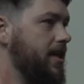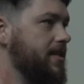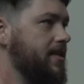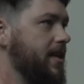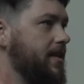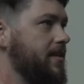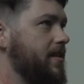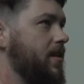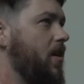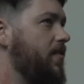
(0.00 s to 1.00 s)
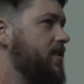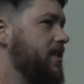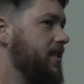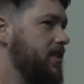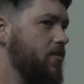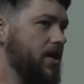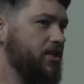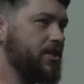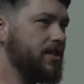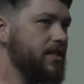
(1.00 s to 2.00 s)
is that often these
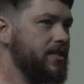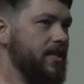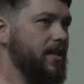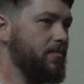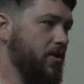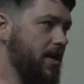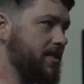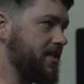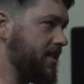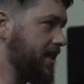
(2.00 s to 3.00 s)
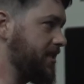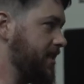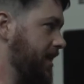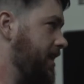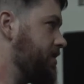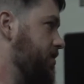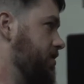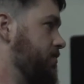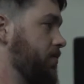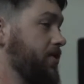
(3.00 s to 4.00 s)
questions and the process to get to the
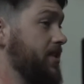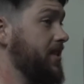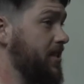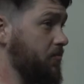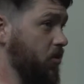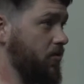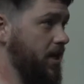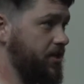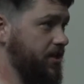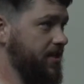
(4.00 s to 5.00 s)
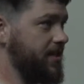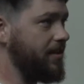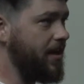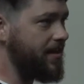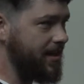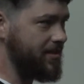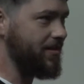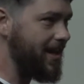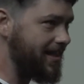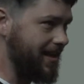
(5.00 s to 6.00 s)
answers will just lead to more questions. And a lot of things are
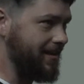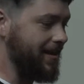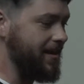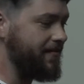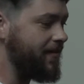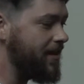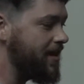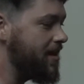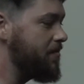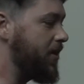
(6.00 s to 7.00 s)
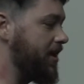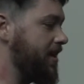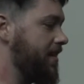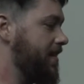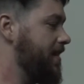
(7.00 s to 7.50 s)
like that in life, but